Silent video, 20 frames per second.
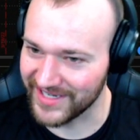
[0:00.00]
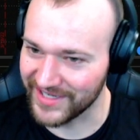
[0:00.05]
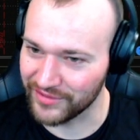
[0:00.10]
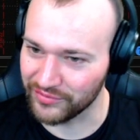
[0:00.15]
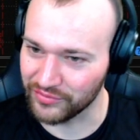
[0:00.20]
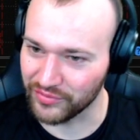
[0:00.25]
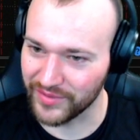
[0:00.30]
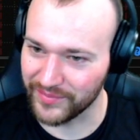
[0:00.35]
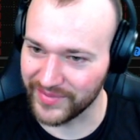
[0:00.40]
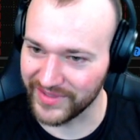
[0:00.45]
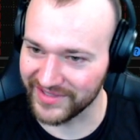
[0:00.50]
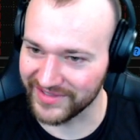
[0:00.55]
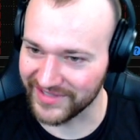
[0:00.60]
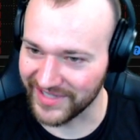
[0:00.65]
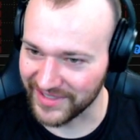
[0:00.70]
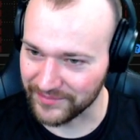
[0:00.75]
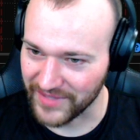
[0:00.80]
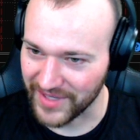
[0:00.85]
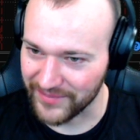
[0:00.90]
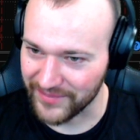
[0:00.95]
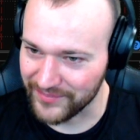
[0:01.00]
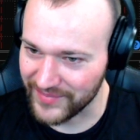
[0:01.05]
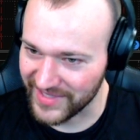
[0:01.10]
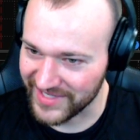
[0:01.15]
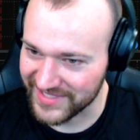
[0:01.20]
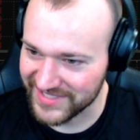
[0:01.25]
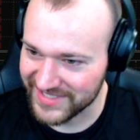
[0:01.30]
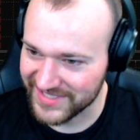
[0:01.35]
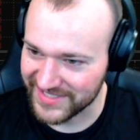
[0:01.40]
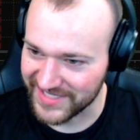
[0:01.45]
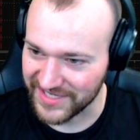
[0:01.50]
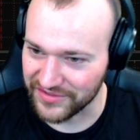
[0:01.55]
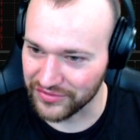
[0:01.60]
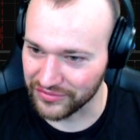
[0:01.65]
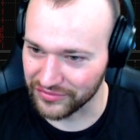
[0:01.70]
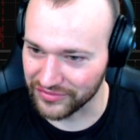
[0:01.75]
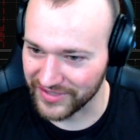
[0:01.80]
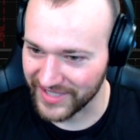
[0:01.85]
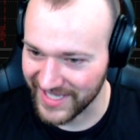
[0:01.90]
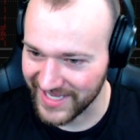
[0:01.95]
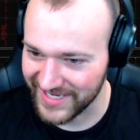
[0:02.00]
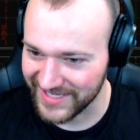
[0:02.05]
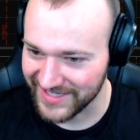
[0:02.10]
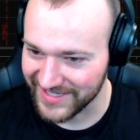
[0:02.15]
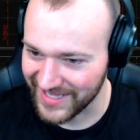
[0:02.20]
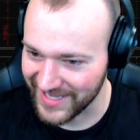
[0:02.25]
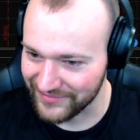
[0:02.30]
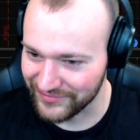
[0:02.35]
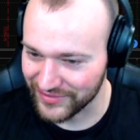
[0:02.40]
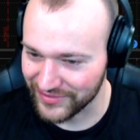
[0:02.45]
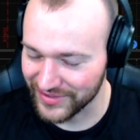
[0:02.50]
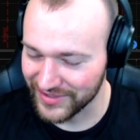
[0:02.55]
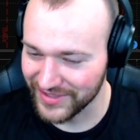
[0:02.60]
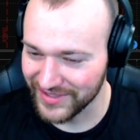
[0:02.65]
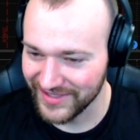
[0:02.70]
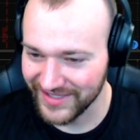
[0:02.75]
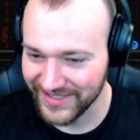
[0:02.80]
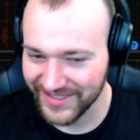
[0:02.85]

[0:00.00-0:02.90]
and it would have been like my biggest single gain ever,